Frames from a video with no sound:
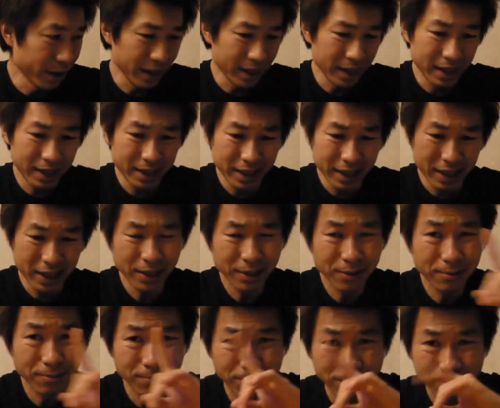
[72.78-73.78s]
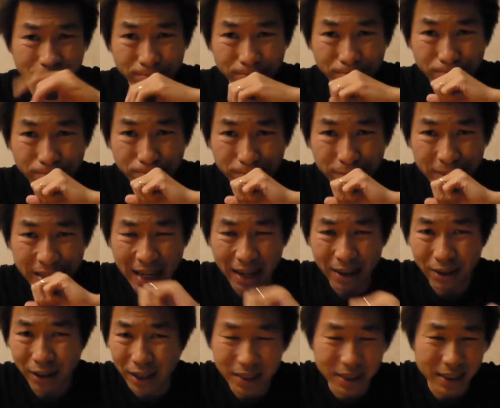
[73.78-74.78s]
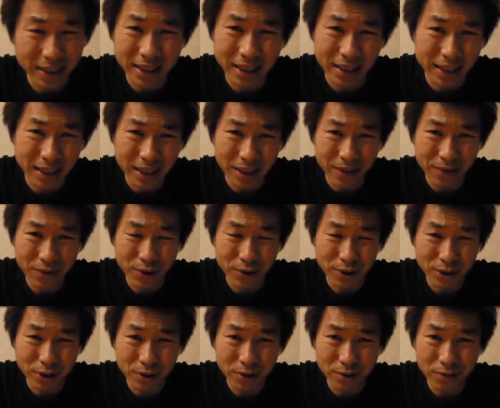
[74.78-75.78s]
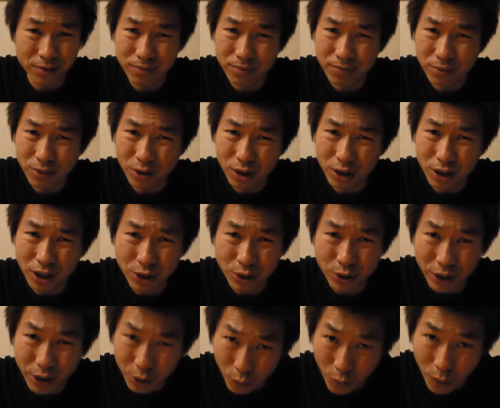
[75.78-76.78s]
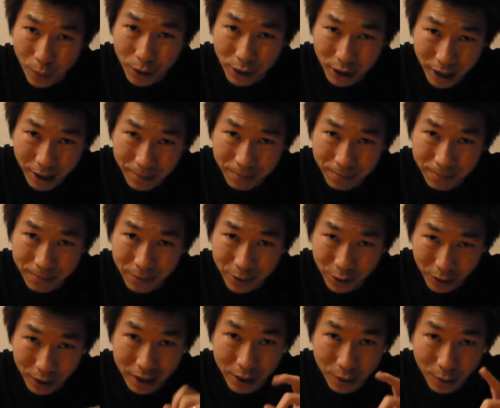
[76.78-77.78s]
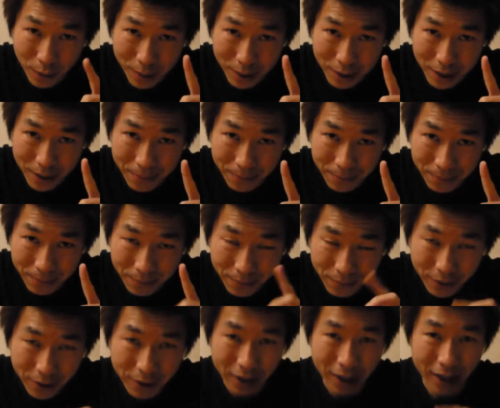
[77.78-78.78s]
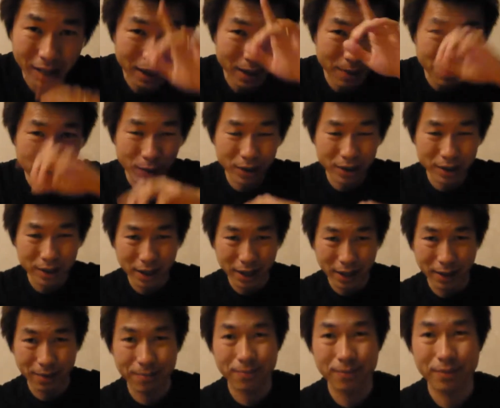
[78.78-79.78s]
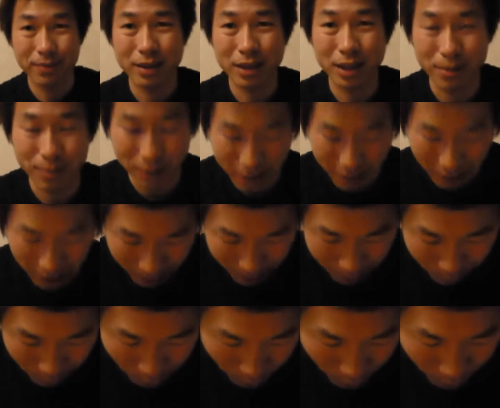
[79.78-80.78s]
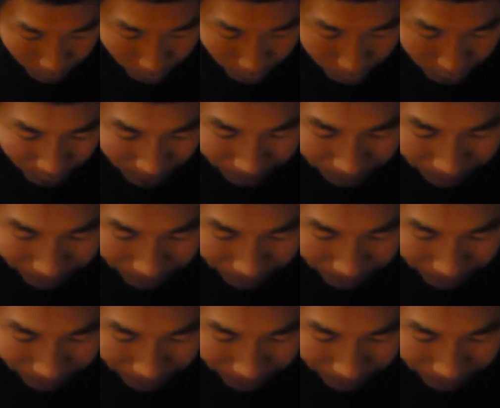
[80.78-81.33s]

easy now I just gonna give you a oh, should I do one more time you wanna see one more time okay give me one second set up one more time